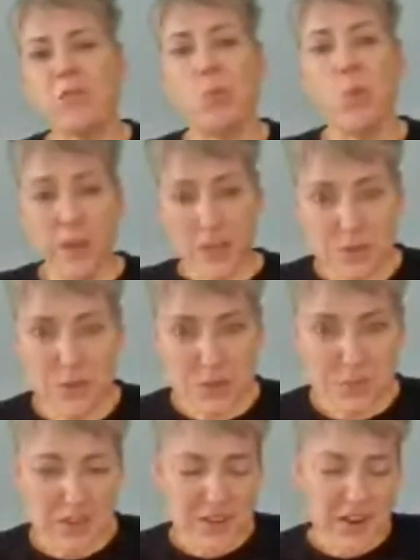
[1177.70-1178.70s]
and what
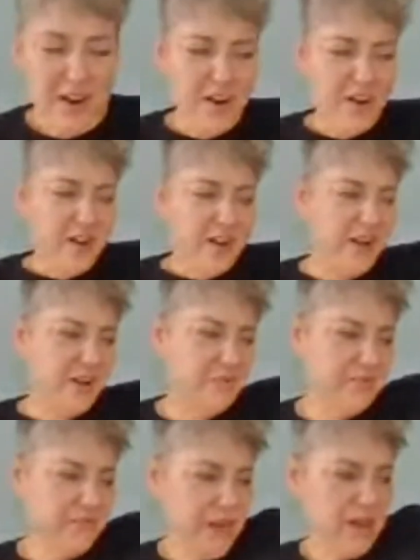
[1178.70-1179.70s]
used to be there,
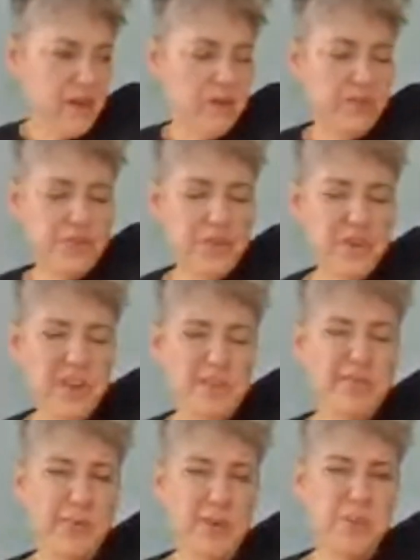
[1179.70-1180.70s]
um,
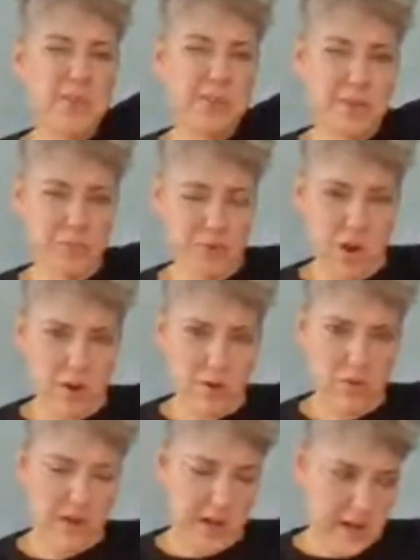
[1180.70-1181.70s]
30 to 40 million
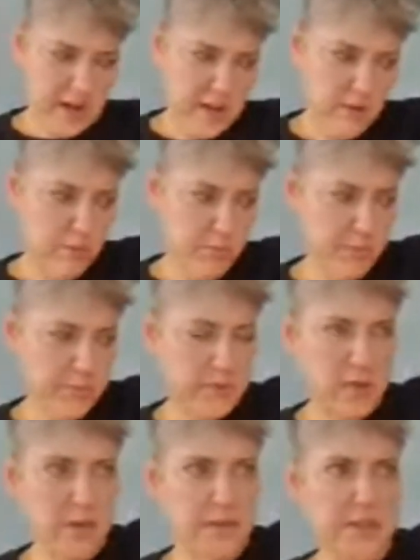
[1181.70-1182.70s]
pronghorn antelope,
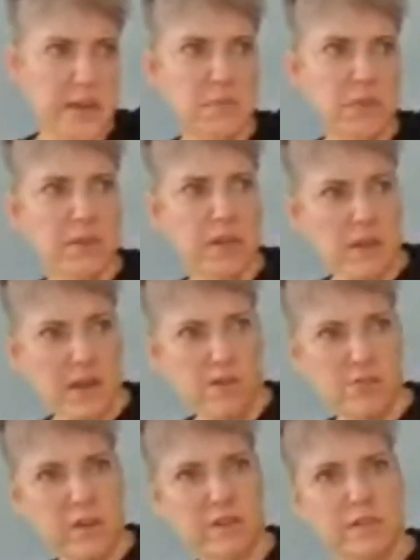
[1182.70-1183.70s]
uh, 10 million
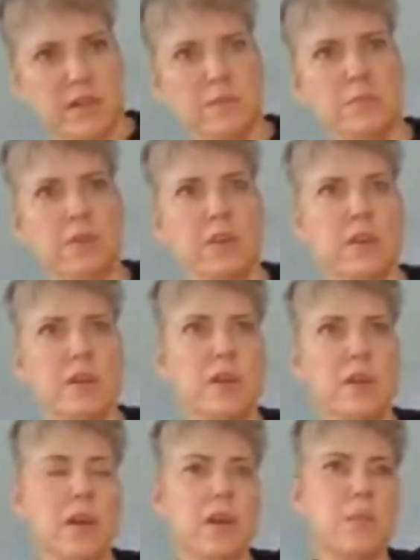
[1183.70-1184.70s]
elk, 10
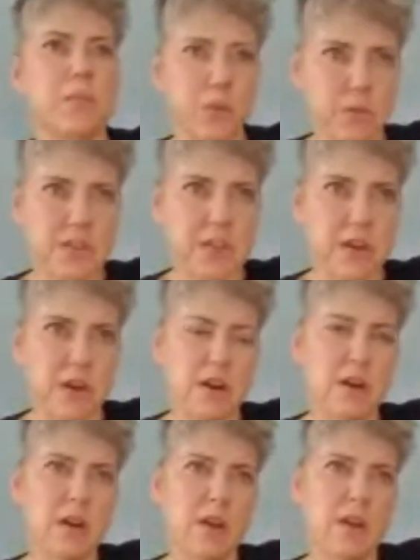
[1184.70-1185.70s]
million mule
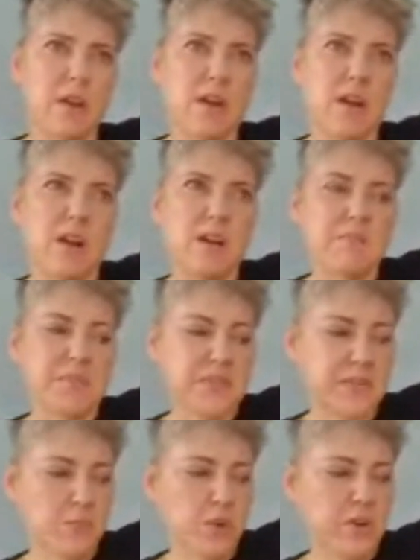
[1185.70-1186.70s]
deer, um,
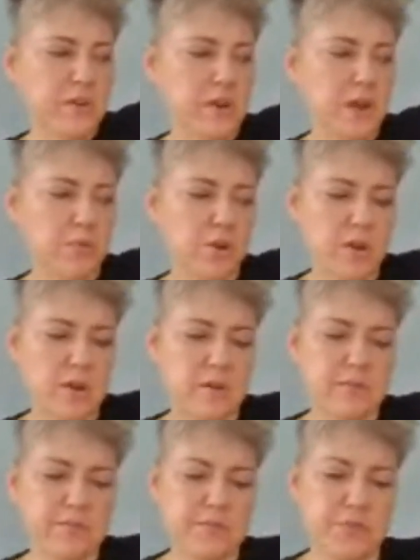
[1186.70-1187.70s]
somewhere in the
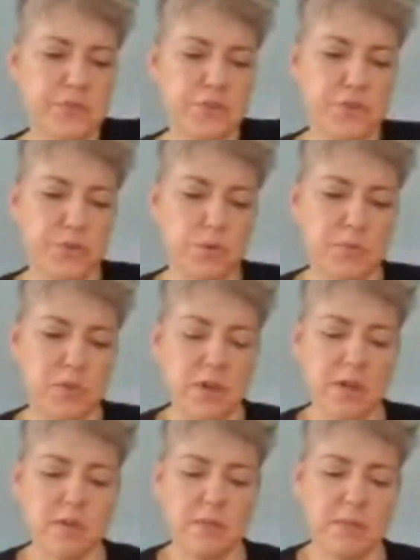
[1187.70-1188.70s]
neighborhood of 2
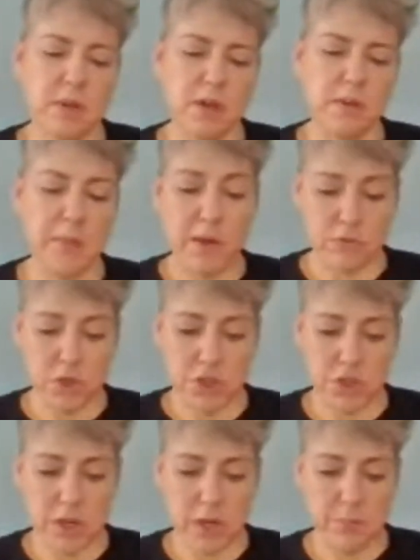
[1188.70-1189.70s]
million uh, mountain
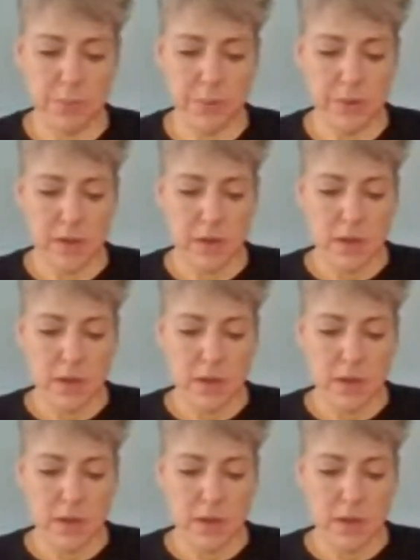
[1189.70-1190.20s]
sheep,